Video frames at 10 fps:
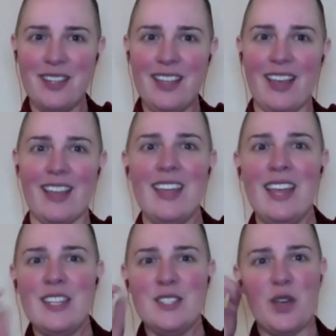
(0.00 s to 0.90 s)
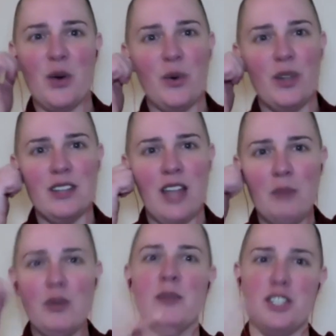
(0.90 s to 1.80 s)
Yeah. So
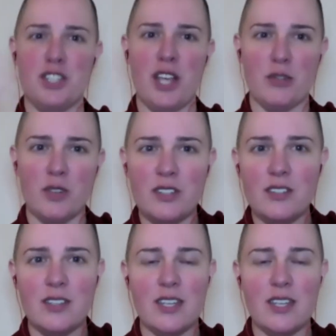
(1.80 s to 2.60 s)
Lamrim in general